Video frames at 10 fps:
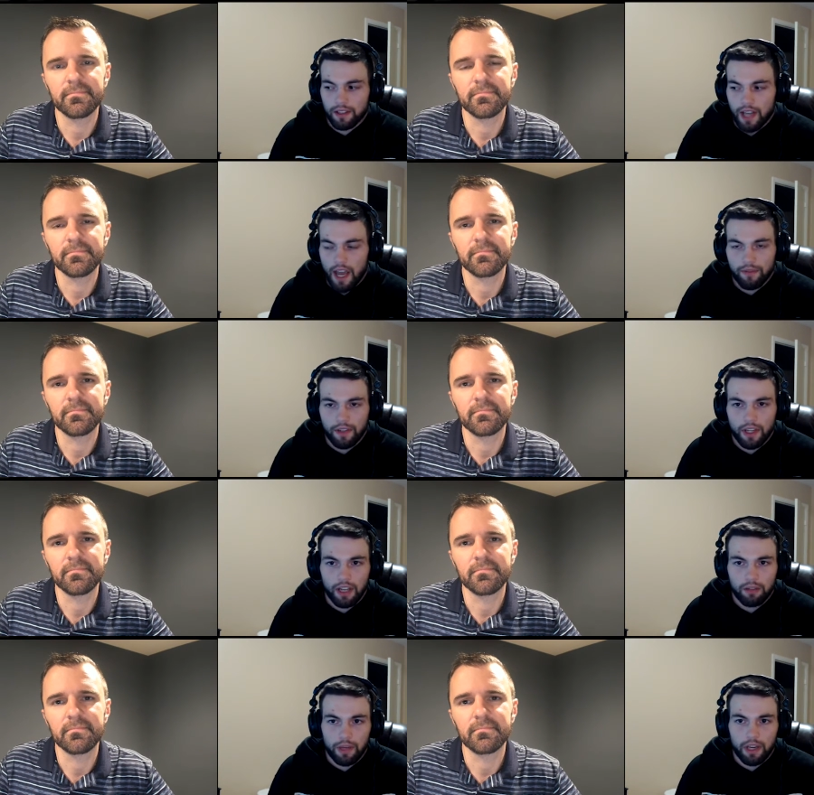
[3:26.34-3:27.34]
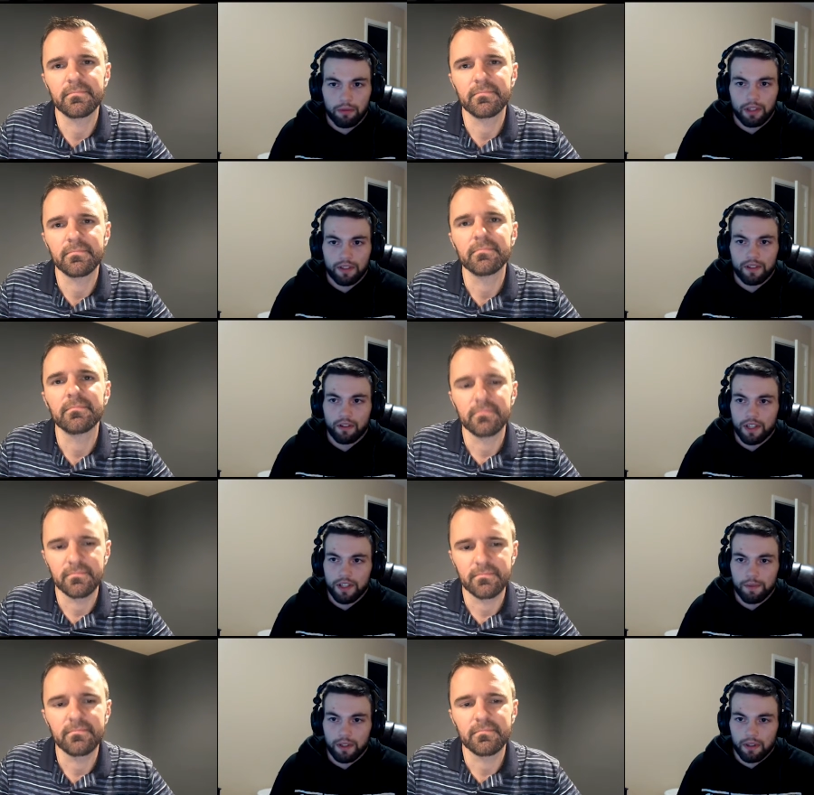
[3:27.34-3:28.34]
Speaker 1: in Daphne, Alabama. So
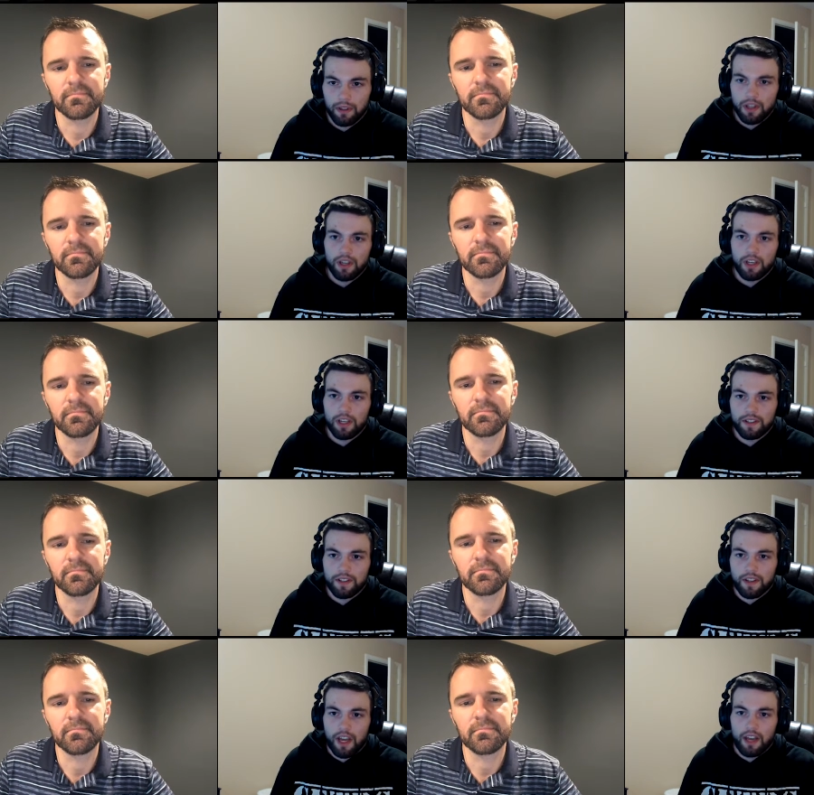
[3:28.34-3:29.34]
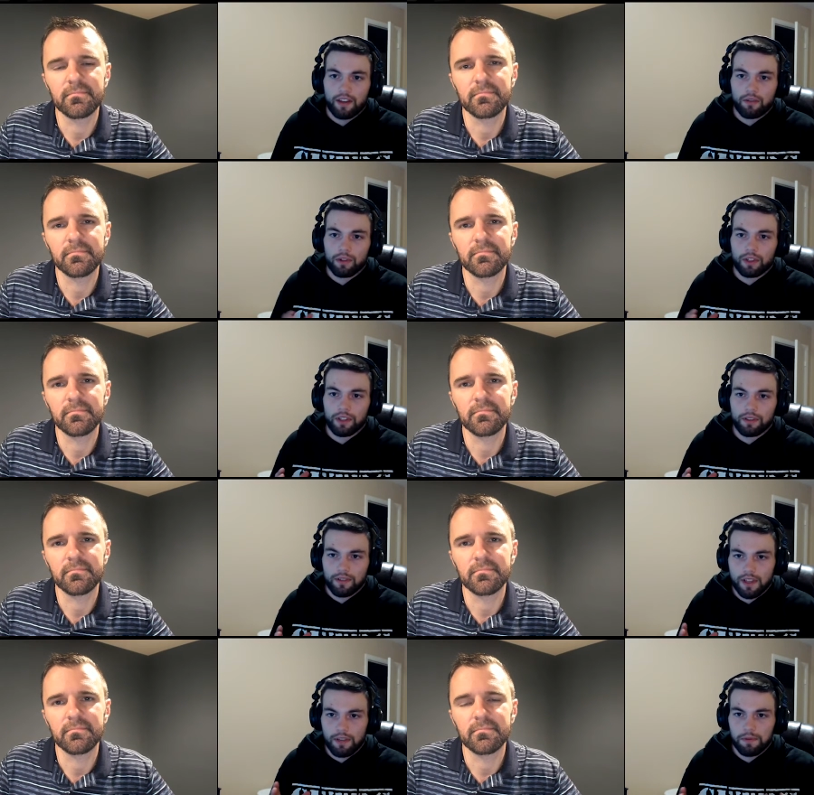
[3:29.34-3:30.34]
he's been he's the guy that
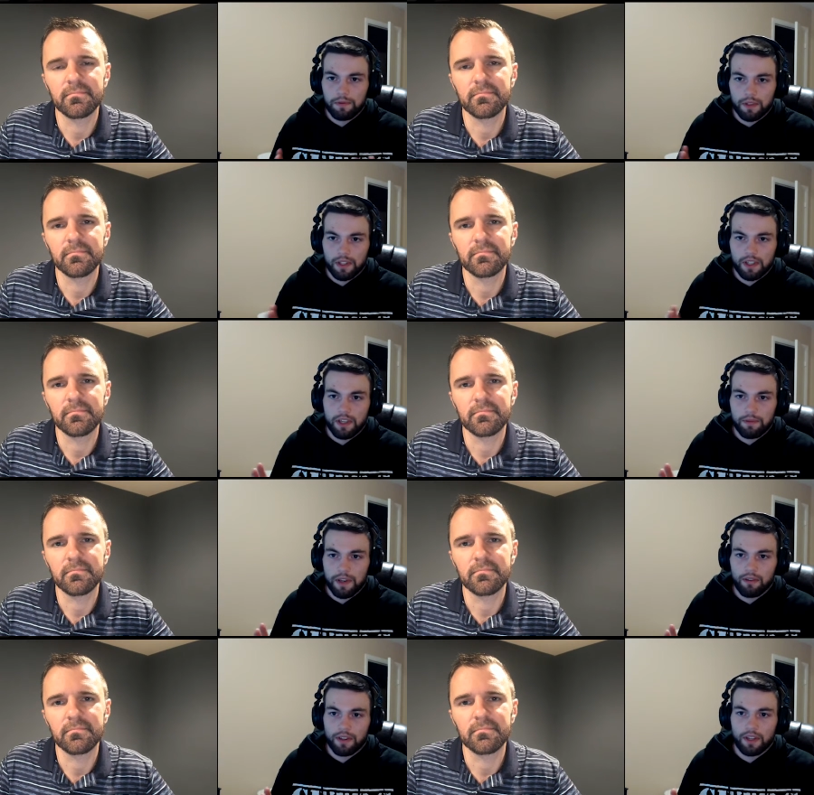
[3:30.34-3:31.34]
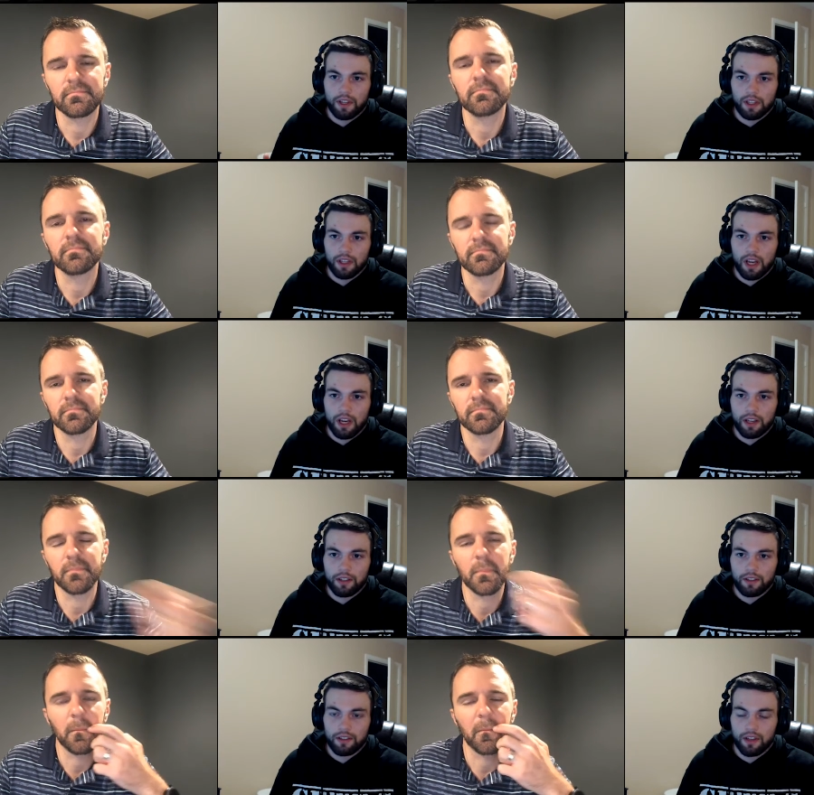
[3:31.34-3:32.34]
really keeps me keeps everything in
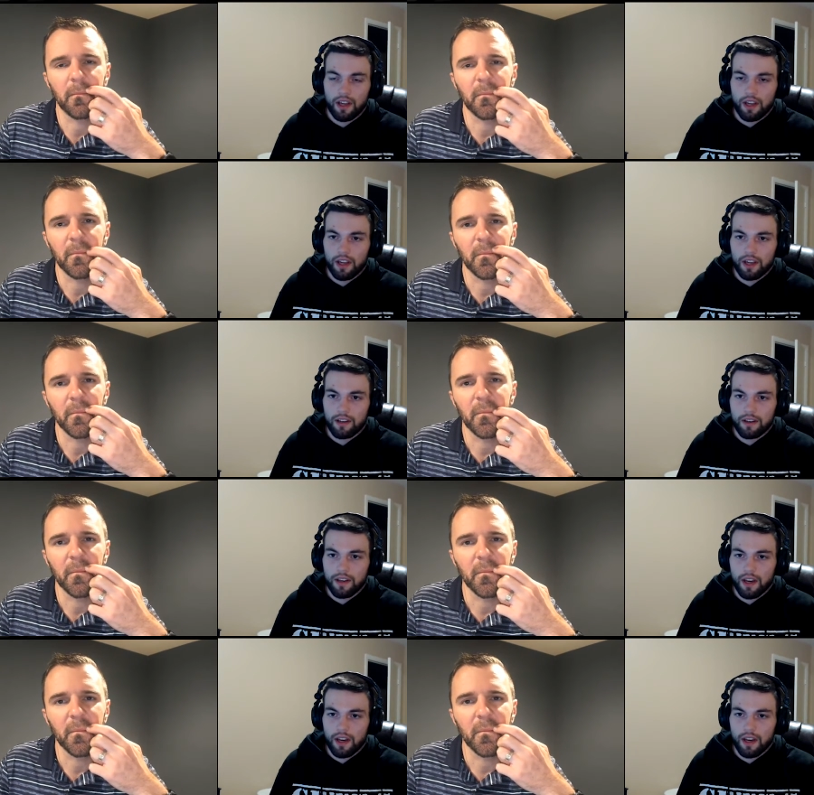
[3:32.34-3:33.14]
line, and